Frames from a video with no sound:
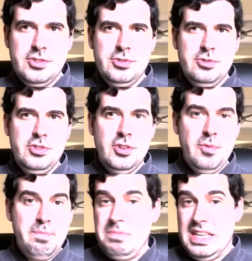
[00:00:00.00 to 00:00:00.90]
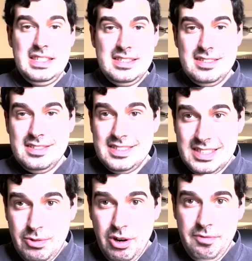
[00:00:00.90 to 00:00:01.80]
to the bit
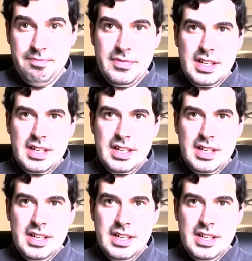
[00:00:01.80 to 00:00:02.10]
0